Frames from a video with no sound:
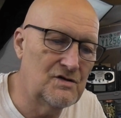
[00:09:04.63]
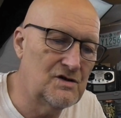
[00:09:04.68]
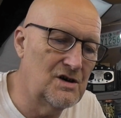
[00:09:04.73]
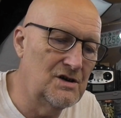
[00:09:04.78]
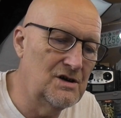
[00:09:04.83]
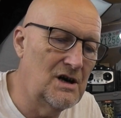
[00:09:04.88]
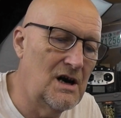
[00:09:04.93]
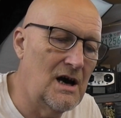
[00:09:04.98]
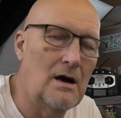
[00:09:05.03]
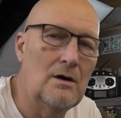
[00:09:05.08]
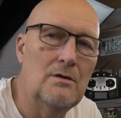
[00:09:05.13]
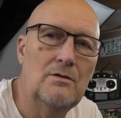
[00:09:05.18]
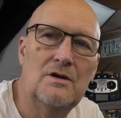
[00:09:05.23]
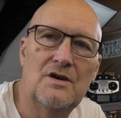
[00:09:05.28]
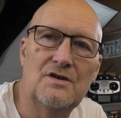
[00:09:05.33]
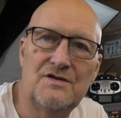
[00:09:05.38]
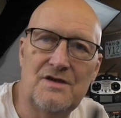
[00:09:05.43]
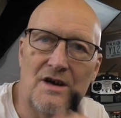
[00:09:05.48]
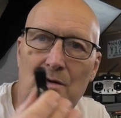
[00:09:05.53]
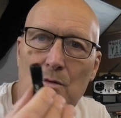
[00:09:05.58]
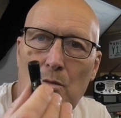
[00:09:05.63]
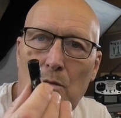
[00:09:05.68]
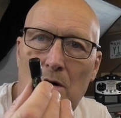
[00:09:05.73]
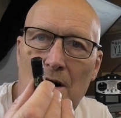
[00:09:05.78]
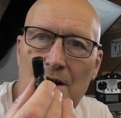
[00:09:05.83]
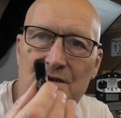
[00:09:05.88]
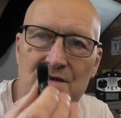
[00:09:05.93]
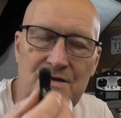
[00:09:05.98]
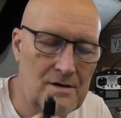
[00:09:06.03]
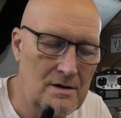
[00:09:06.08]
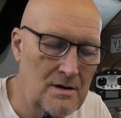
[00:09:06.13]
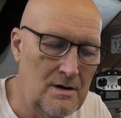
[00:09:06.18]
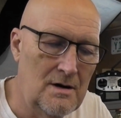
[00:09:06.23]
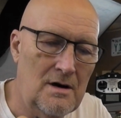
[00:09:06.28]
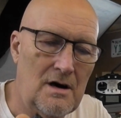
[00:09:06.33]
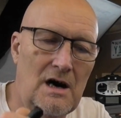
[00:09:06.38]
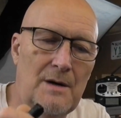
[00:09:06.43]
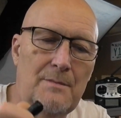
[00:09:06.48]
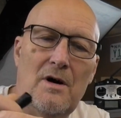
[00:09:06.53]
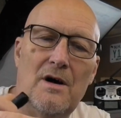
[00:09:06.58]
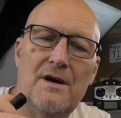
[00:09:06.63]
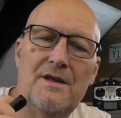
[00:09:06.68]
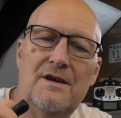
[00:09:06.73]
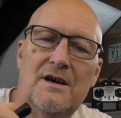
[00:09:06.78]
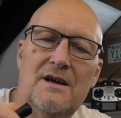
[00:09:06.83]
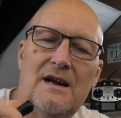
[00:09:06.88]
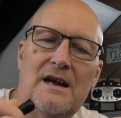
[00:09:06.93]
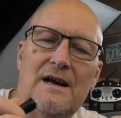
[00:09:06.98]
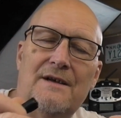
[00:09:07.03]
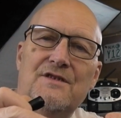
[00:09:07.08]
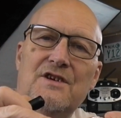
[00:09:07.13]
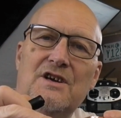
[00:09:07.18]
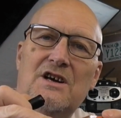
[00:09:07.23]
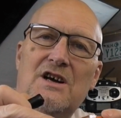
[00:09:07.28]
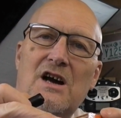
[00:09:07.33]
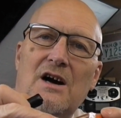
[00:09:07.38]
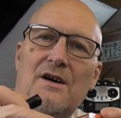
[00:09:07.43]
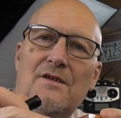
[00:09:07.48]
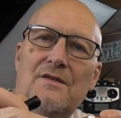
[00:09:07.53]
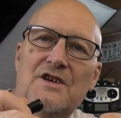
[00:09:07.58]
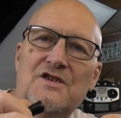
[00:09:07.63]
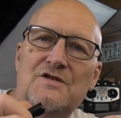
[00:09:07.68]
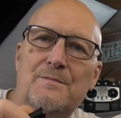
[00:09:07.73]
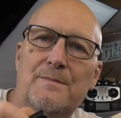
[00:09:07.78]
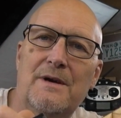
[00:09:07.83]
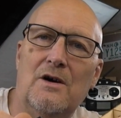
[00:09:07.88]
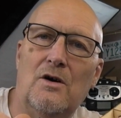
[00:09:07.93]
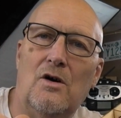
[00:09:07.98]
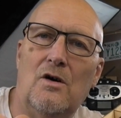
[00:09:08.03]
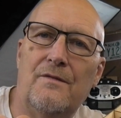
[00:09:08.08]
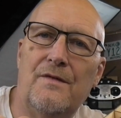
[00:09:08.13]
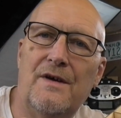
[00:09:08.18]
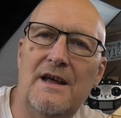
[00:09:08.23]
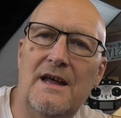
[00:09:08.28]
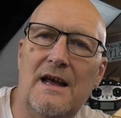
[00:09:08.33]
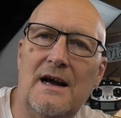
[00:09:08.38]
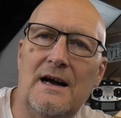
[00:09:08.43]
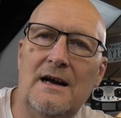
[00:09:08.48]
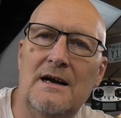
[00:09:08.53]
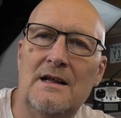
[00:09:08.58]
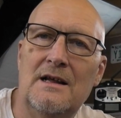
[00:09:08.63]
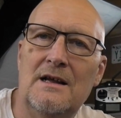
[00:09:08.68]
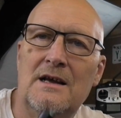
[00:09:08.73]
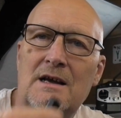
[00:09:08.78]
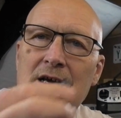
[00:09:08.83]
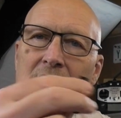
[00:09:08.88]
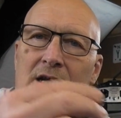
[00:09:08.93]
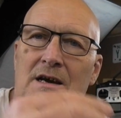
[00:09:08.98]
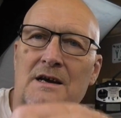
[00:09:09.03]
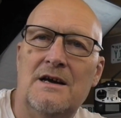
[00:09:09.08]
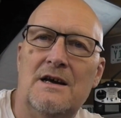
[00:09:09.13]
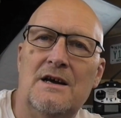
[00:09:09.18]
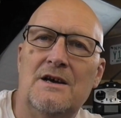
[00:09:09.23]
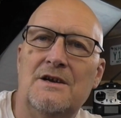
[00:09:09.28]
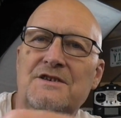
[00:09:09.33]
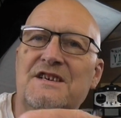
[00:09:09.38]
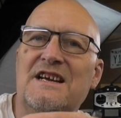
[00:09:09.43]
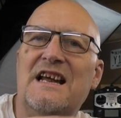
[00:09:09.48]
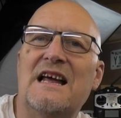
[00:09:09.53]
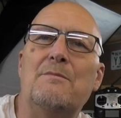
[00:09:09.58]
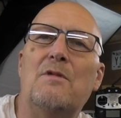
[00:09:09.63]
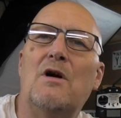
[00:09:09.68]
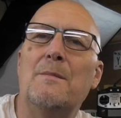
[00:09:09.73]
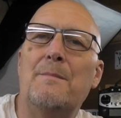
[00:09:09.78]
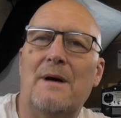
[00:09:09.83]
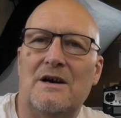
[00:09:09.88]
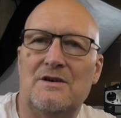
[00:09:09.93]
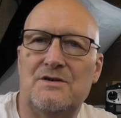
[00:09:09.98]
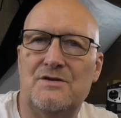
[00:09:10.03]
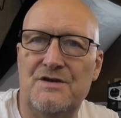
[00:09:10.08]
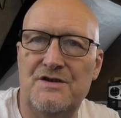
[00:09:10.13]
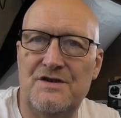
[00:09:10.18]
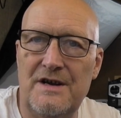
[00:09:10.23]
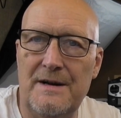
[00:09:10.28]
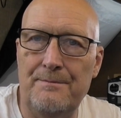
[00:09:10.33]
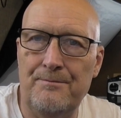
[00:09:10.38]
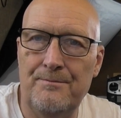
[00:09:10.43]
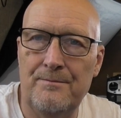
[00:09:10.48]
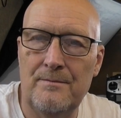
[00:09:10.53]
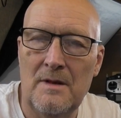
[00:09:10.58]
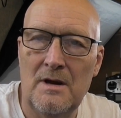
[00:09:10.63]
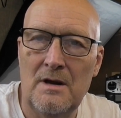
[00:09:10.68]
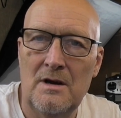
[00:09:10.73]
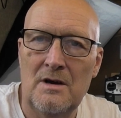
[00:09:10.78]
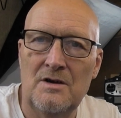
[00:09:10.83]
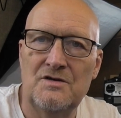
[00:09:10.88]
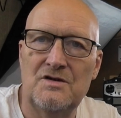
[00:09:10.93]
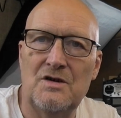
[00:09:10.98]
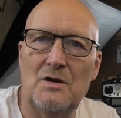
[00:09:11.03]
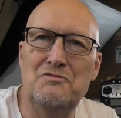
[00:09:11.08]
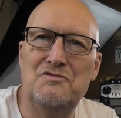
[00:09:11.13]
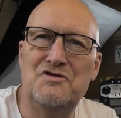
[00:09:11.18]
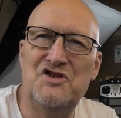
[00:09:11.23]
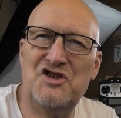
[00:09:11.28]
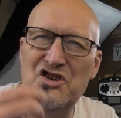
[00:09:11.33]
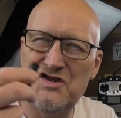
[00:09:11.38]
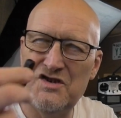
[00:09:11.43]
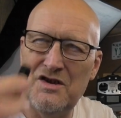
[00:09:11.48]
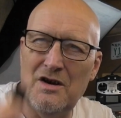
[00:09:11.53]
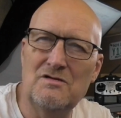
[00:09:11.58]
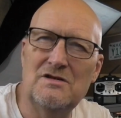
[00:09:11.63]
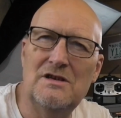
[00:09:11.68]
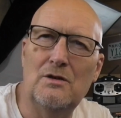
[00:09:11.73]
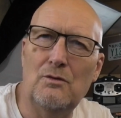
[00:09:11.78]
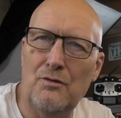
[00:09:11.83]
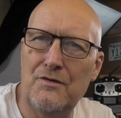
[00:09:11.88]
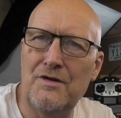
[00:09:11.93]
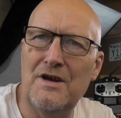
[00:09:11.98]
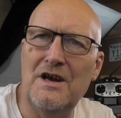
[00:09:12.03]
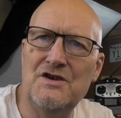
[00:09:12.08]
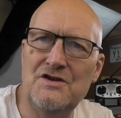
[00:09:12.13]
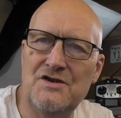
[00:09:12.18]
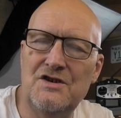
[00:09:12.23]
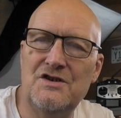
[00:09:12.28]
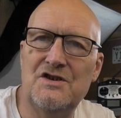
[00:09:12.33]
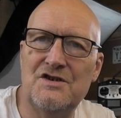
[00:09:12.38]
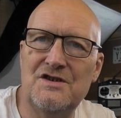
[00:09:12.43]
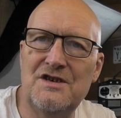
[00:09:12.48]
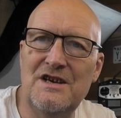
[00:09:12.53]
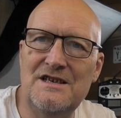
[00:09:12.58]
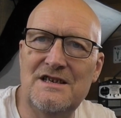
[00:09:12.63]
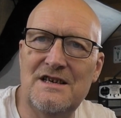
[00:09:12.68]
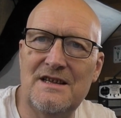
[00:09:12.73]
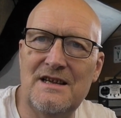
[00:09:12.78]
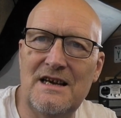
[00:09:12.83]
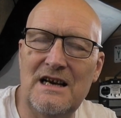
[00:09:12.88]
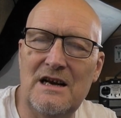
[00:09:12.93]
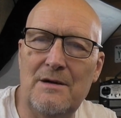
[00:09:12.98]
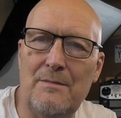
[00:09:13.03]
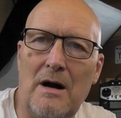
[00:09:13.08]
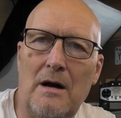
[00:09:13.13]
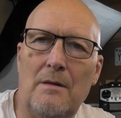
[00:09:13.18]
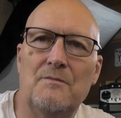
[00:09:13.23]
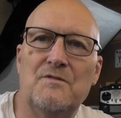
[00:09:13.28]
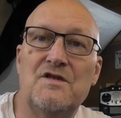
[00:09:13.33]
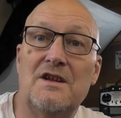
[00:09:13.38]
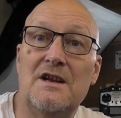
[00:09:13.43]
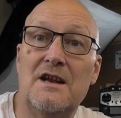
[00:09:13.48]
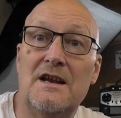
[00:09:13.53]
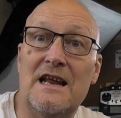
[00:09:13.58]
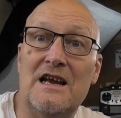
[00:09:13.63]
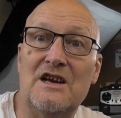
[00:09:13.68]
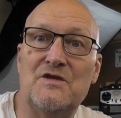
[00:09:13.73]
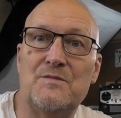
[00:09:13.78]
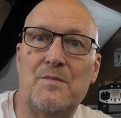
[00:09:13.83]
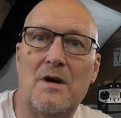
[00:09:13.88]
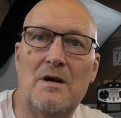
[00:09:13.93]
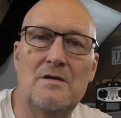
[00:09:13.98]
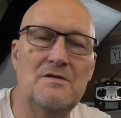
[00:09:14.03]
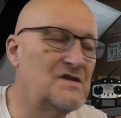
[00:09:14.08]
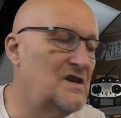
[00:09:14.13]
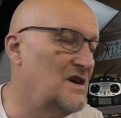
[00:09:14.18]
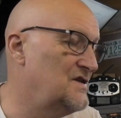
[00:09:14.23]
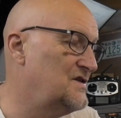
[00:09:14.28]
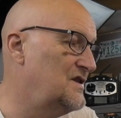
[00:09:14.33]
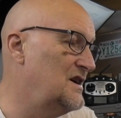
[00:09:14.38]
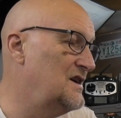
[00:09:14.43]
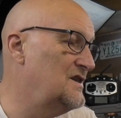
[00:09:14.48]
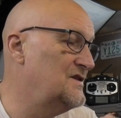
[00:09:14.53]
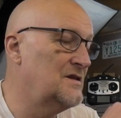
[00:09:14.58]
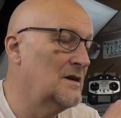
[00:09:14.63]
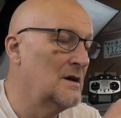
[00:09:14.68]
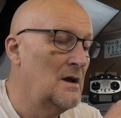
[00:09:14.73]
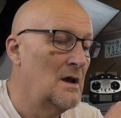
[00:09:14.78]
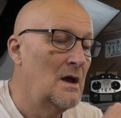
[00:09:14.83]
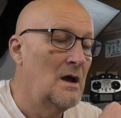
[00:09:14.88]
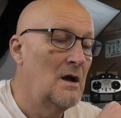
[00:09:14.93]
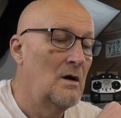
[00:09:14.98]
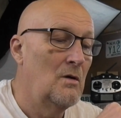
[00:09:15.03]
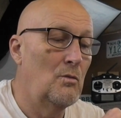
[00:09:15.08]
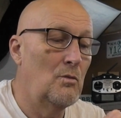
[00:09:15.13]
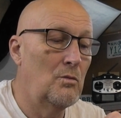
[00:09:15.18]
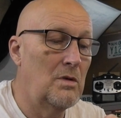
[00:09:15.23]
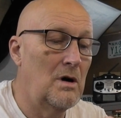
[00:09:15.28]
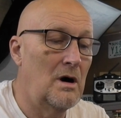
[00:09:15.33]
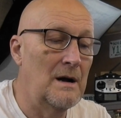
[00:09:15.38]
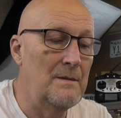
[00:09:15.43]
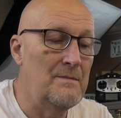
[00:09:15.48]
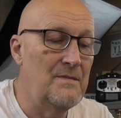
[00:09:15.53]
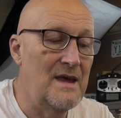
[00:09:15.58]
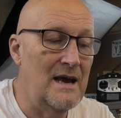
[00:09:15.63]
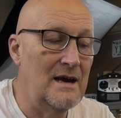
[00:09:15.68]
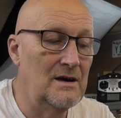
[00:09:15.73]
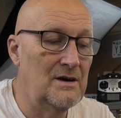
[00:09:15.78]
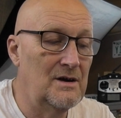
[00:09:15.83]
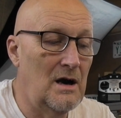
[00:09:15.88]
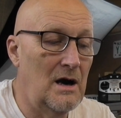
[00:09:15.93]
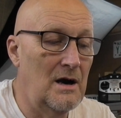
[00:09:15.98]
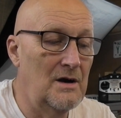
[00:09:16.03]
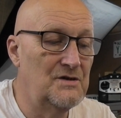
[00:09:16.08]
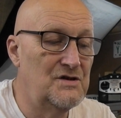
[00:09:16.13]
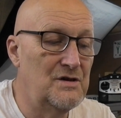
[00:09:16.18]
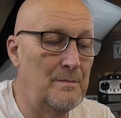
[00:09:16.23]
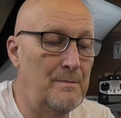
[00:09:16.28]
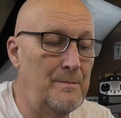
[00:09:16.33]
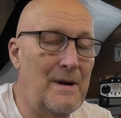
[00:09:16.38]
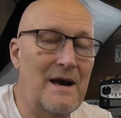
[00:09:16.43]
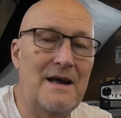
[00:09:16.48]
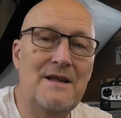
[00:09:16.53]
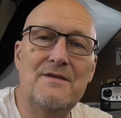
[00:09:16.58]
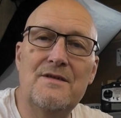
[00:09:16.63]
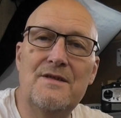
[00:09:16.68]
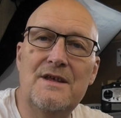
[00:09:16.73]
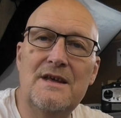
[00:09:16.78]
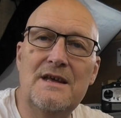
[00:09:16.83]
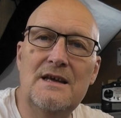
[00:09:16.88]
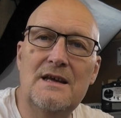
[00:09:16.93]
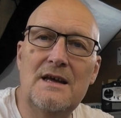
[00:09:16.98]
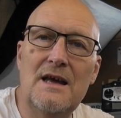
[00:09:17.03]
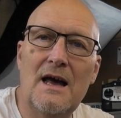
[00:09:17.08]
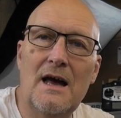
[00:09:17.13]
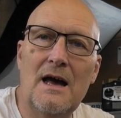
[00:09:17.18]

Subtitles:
can go, because otherwise I'm either going to have to cut this bit off here to get my batteries in. So just those little things you just need to think about. So the next process is, I'm then going to bend the